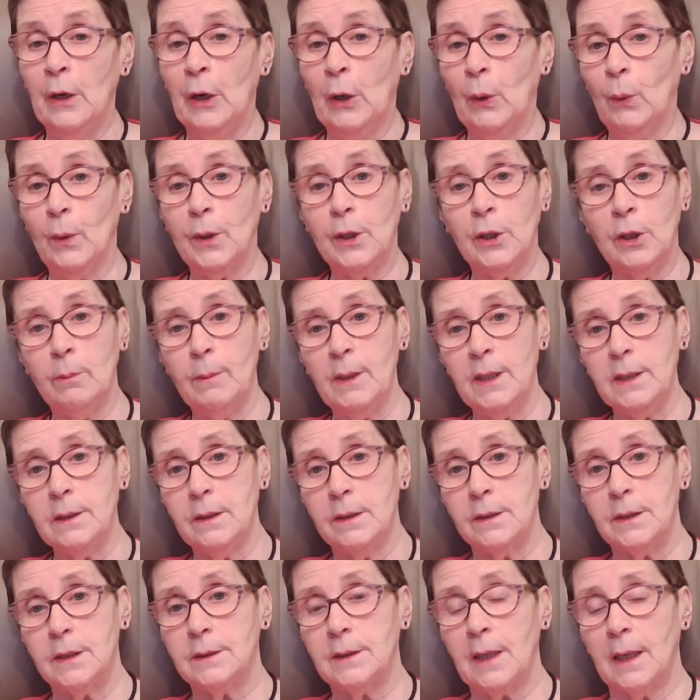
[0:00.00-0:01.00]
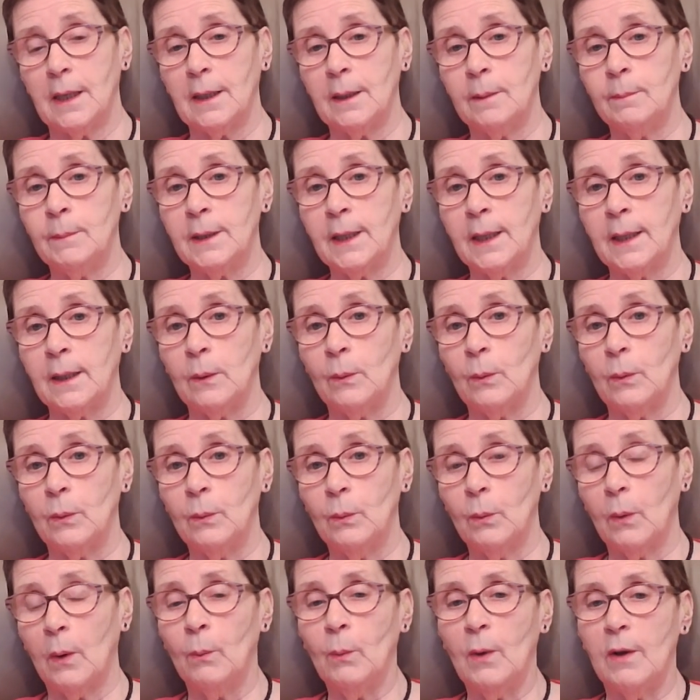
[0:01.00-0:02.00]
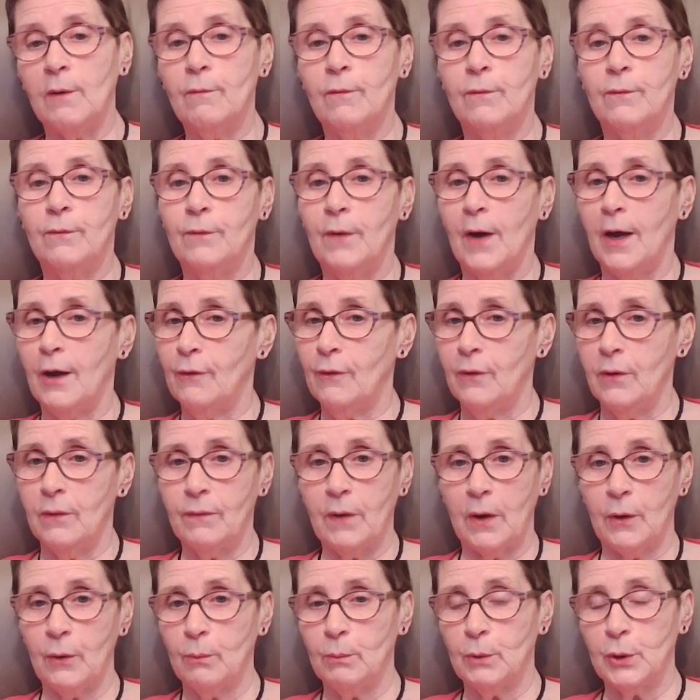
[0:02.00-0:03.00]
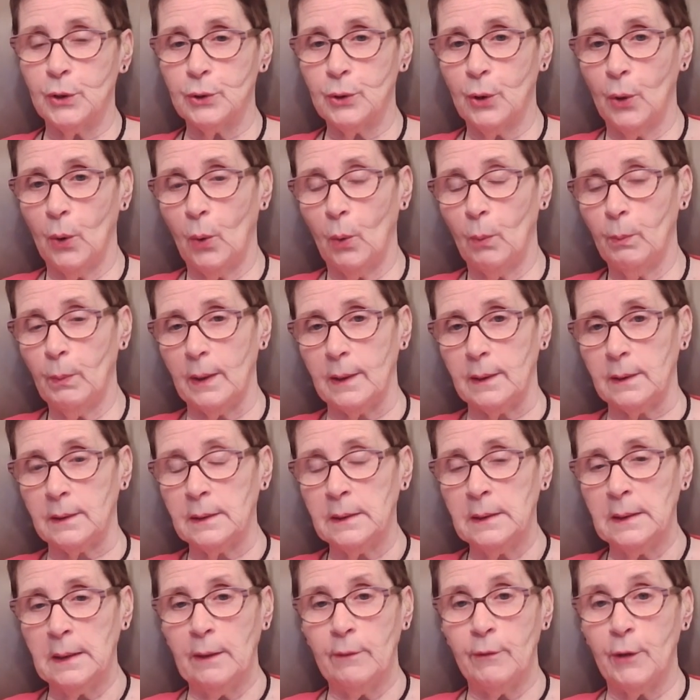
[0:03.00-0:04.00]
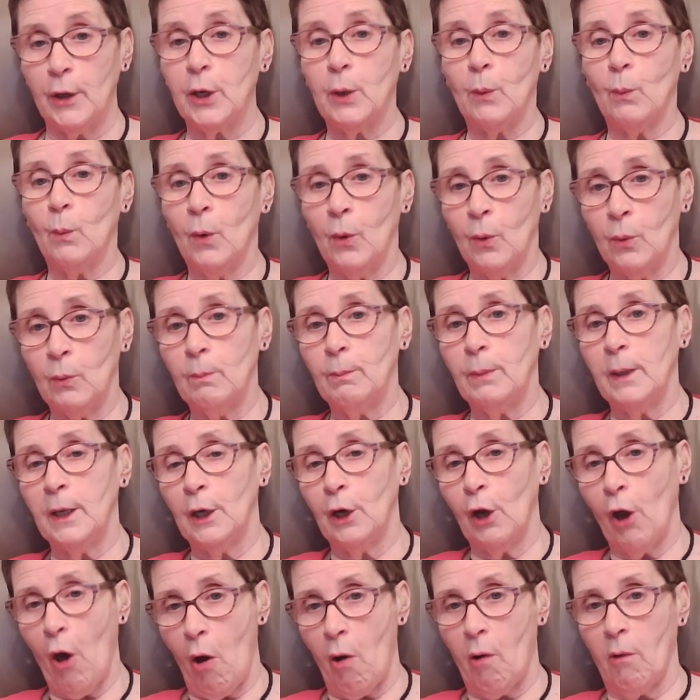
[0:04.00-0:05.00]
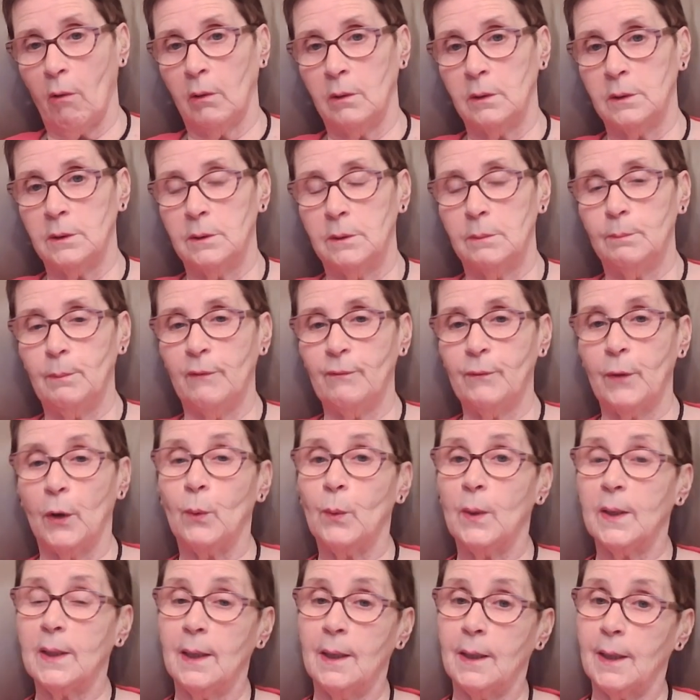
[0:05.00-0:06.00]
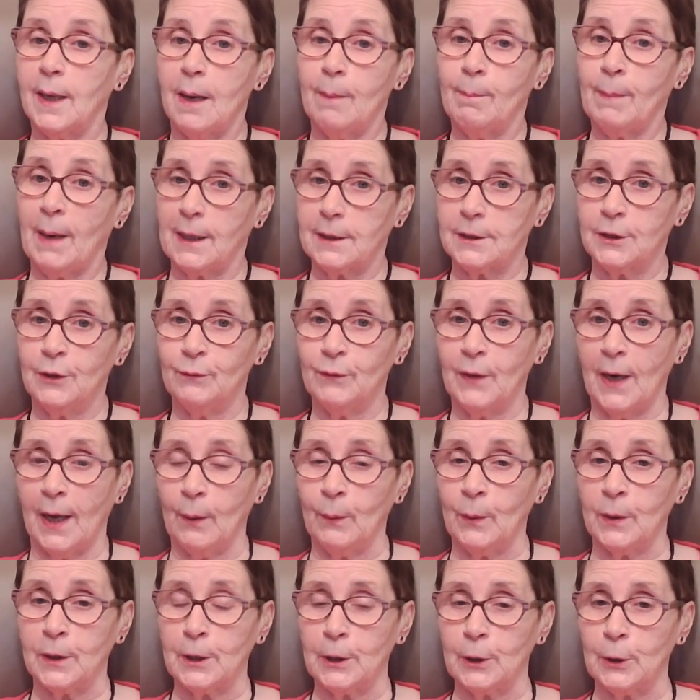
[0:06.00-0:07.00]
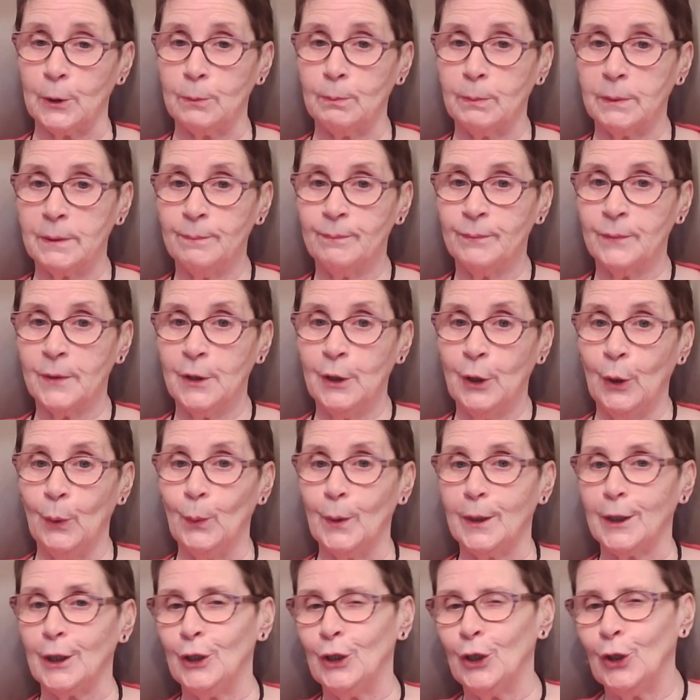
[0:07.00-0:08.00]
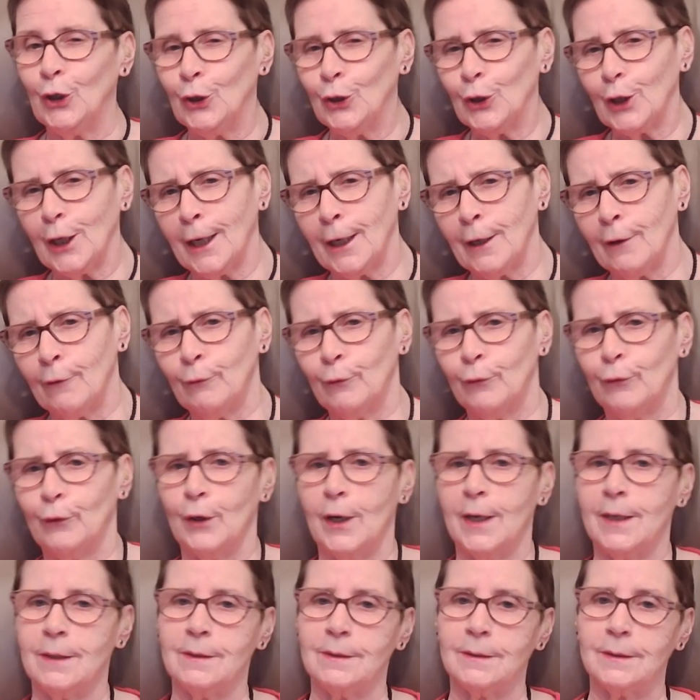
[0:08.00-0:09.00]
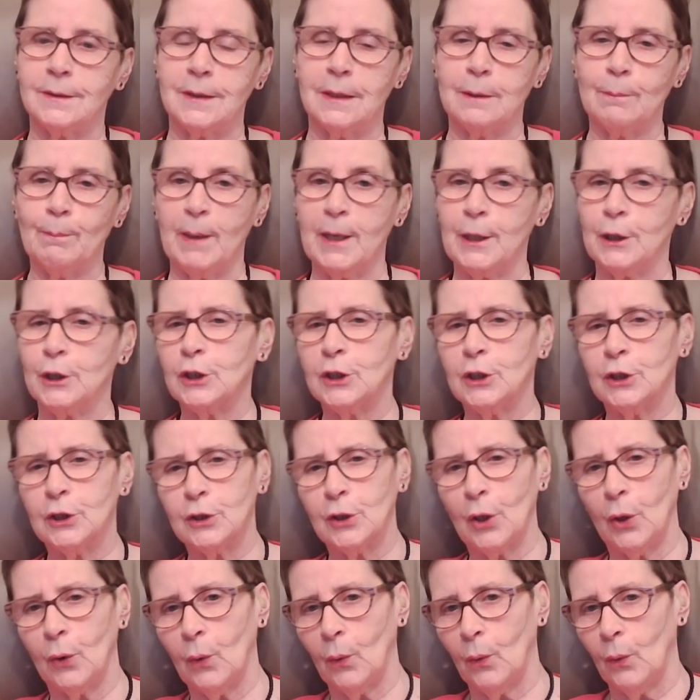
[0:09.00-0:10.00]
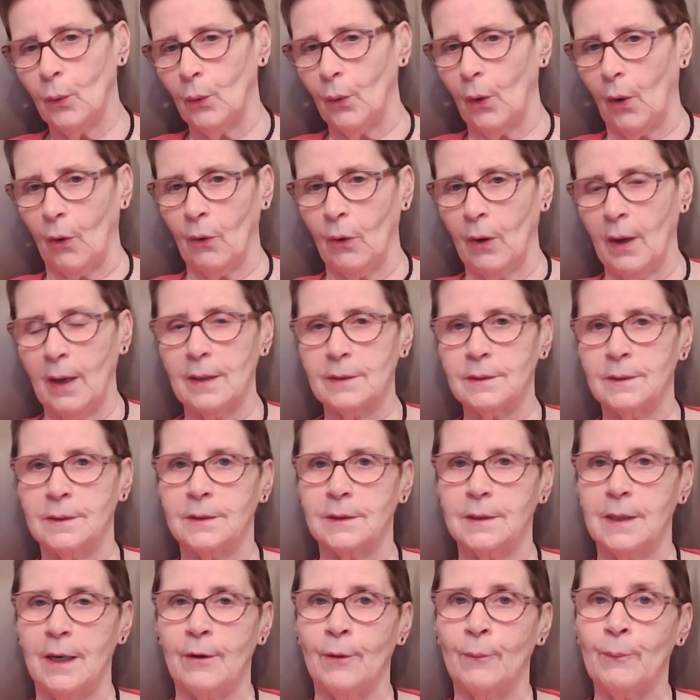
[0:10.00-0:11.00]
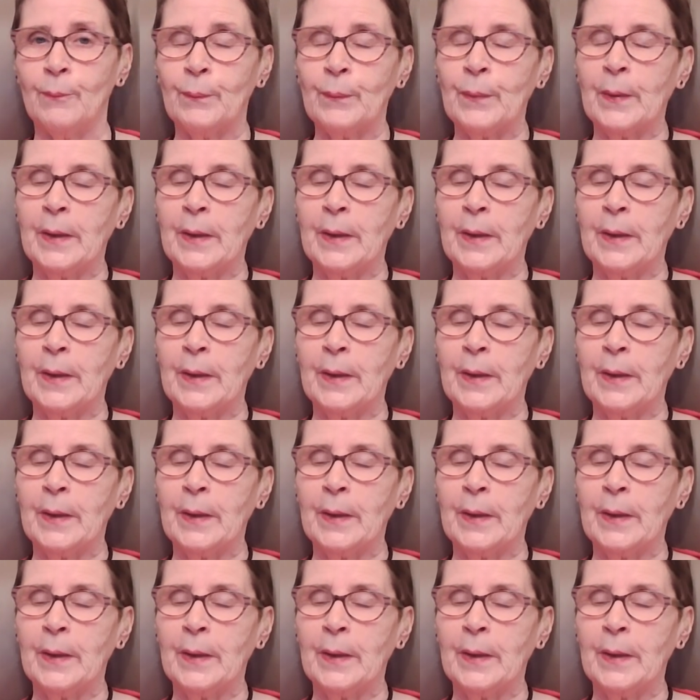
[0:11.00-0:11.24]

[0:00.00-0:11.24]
We're coming to the time now when we're very, very much hoping that it won't be long before we can get back to Flower Club. We can hug our friends, it's been so long, hasn't it?